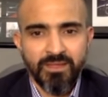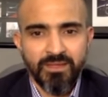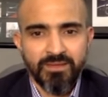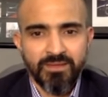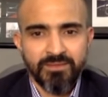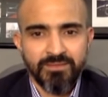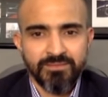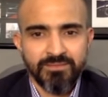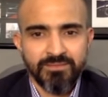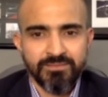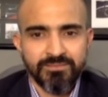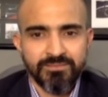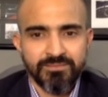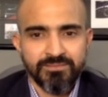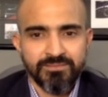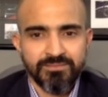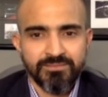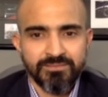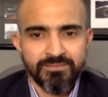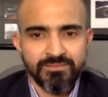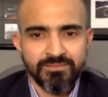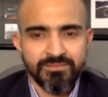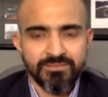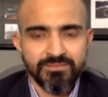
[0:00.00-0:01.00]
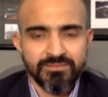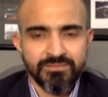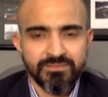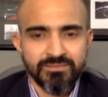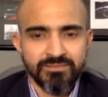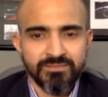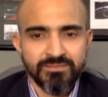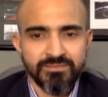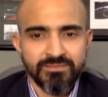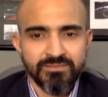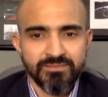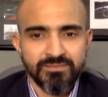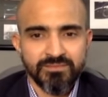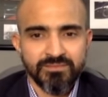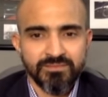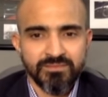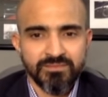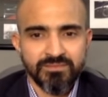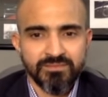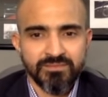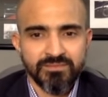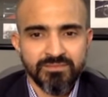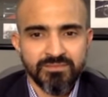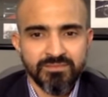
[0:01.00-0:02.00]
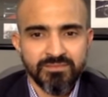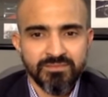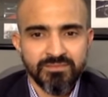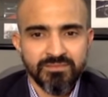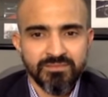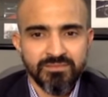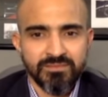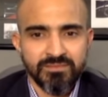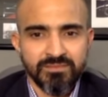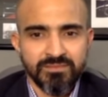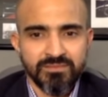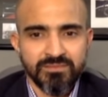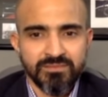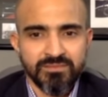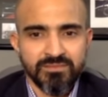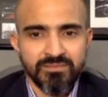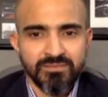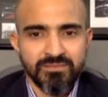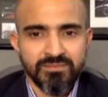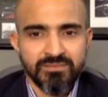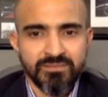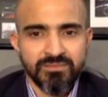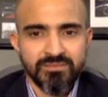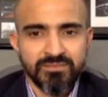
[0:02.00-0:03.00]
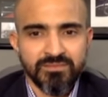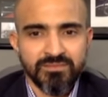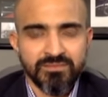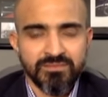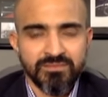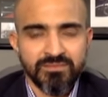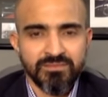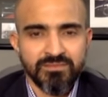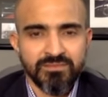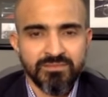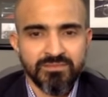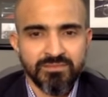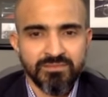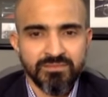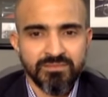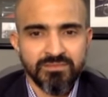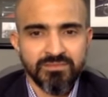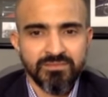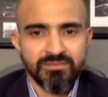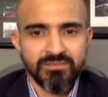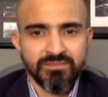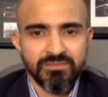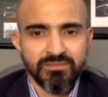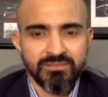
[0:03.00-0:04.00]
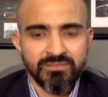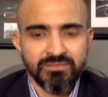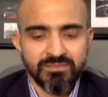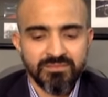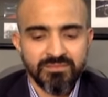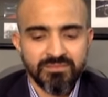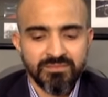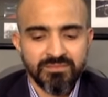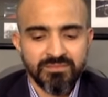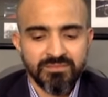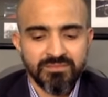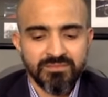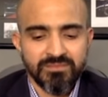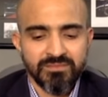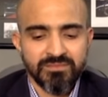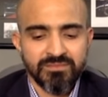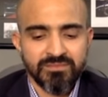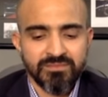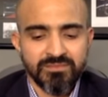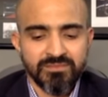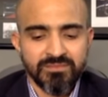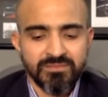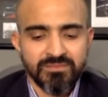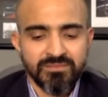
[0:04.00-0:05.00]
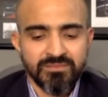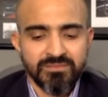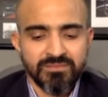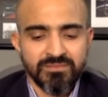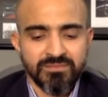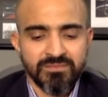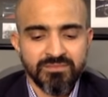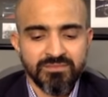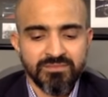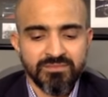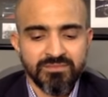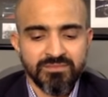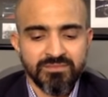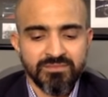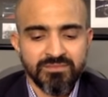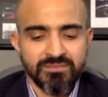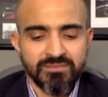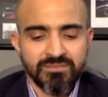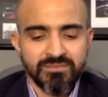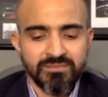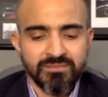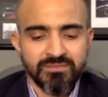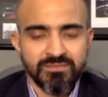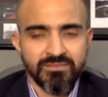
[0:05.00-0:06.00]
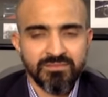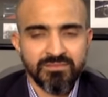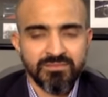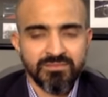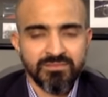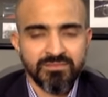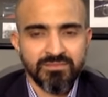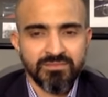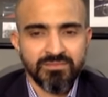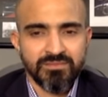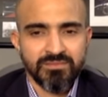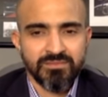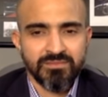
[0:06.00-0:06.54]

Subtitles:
No words are spoken by the person on screen.